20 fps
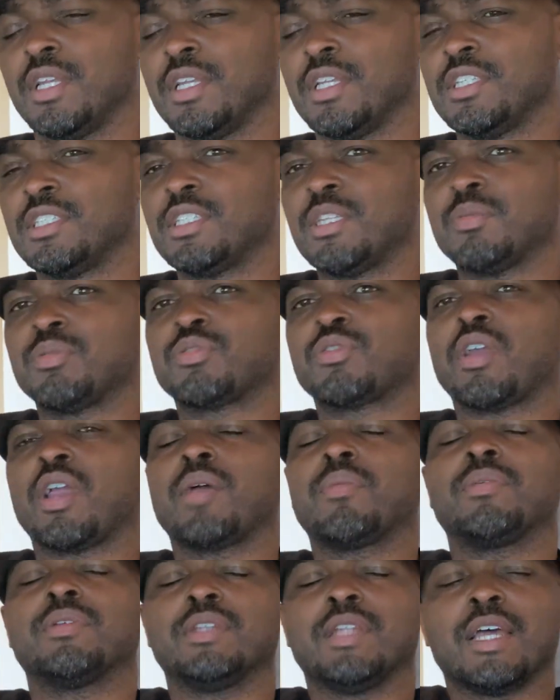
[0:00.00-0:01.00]

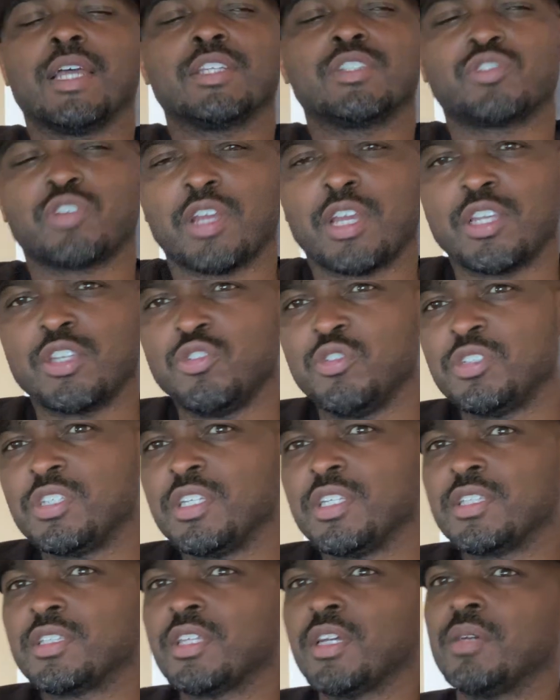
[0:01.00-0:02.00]
Subscriber die trying. You see
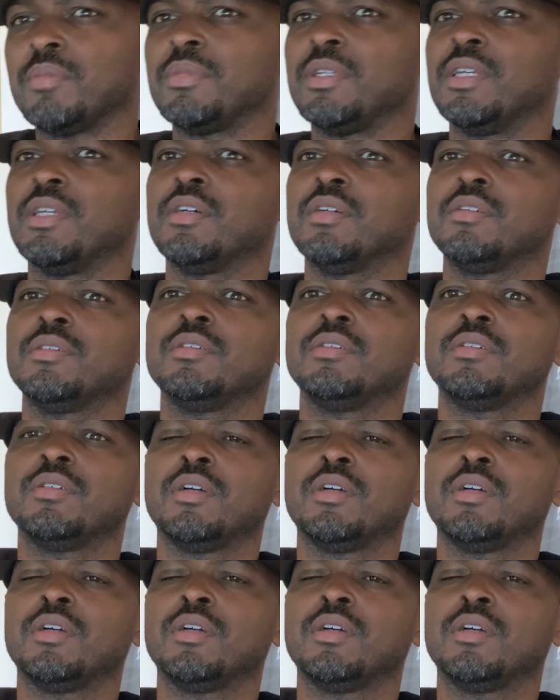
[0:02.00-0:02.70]
the thumbnail.